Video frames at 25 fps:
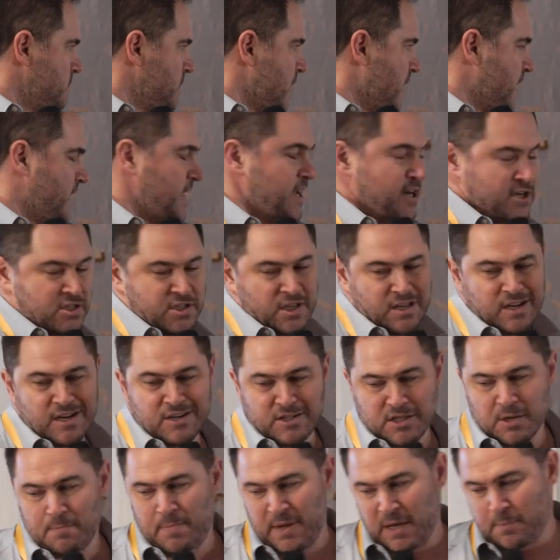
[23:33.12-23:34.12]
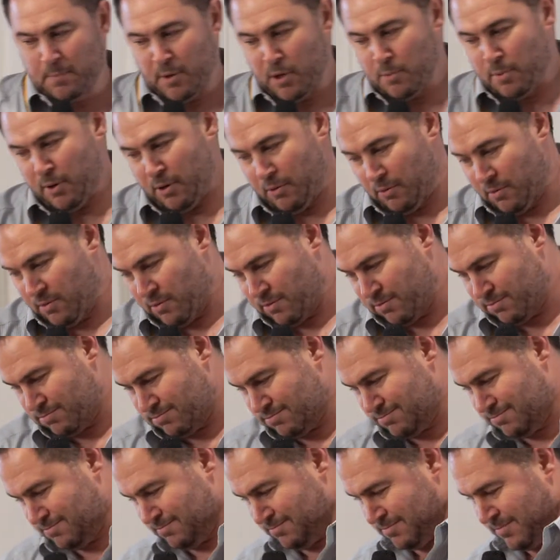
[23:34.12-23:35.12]
here's a big boo-boo.
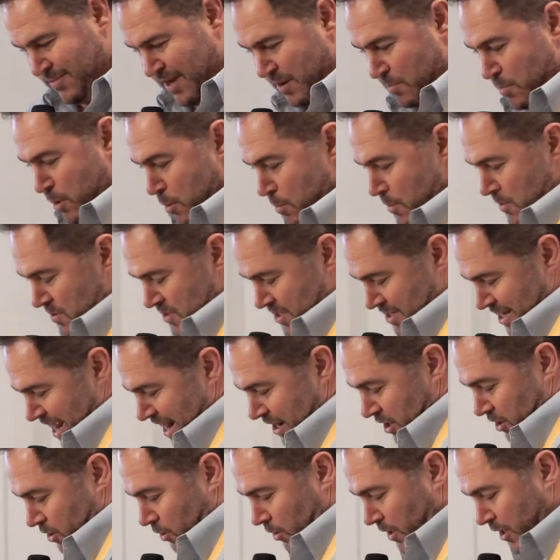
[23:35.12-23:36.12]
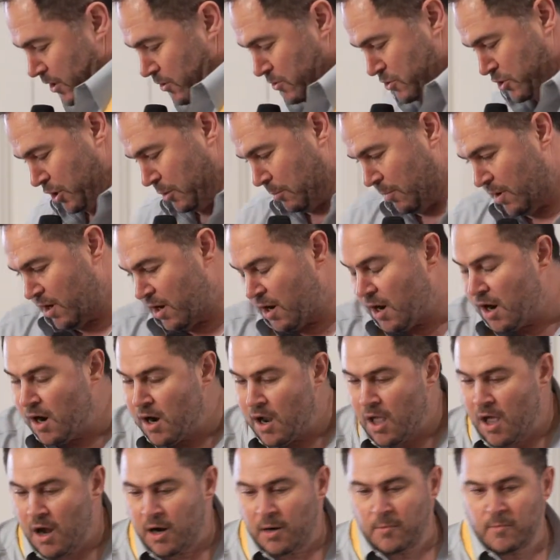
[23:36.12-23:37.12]
And boo-boo is a technical legal term.
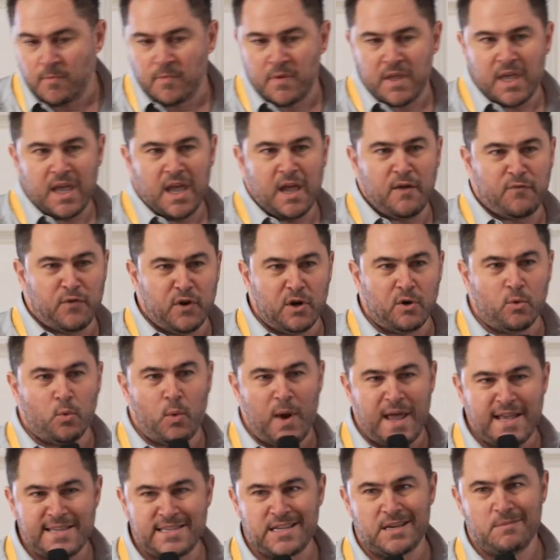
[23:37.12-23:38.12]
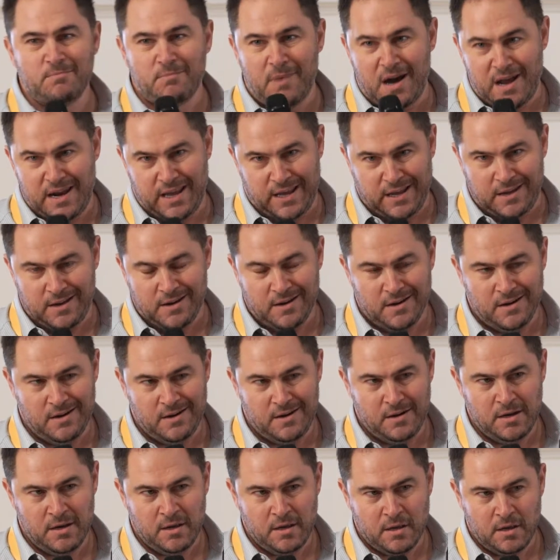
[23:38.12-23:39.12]
If you're raising money
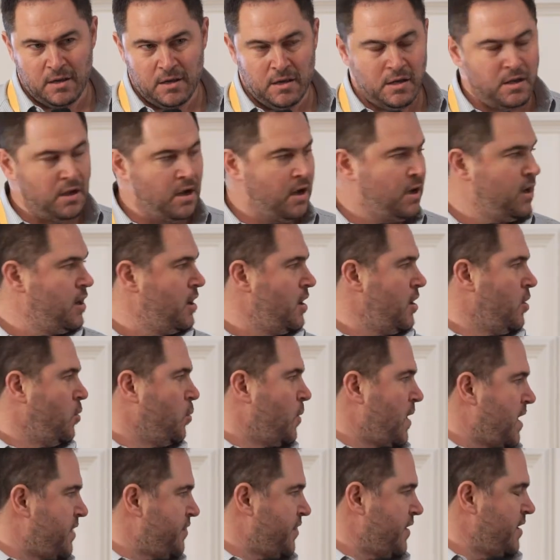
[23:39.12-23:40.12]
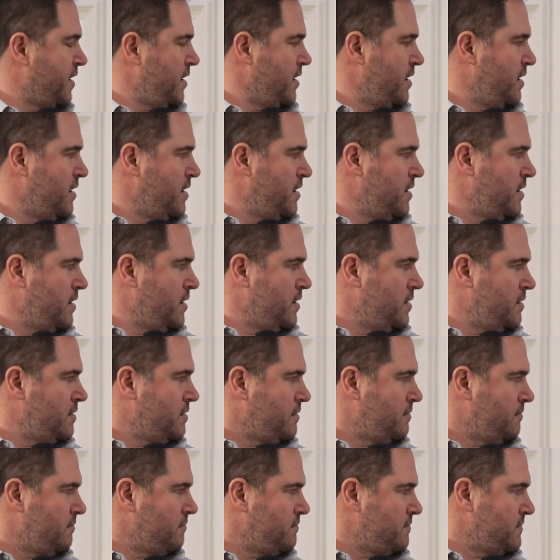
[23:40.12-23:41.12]
with
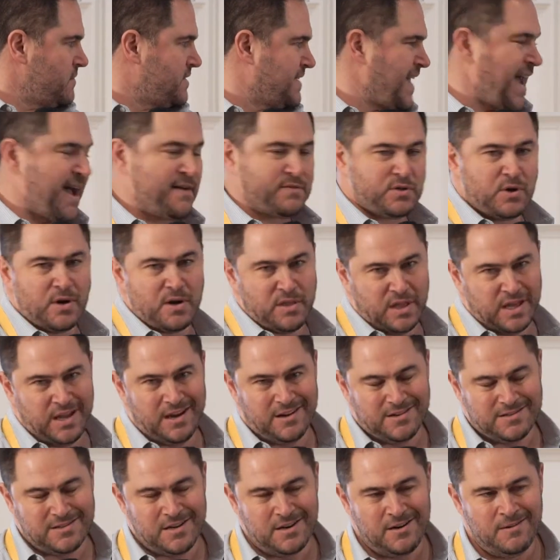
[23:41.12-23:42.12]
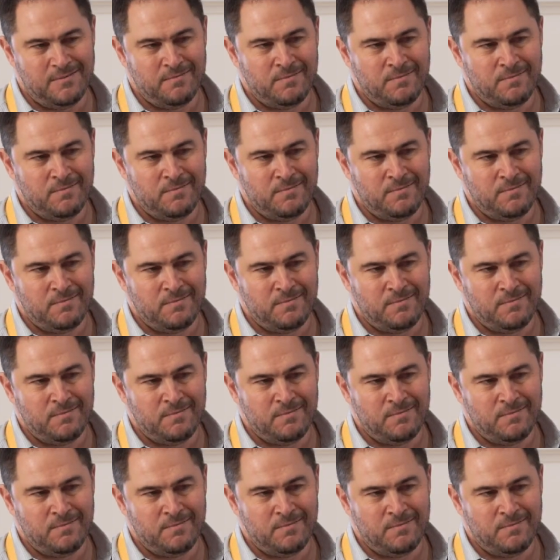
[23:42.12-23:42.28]
SAFs or anything else,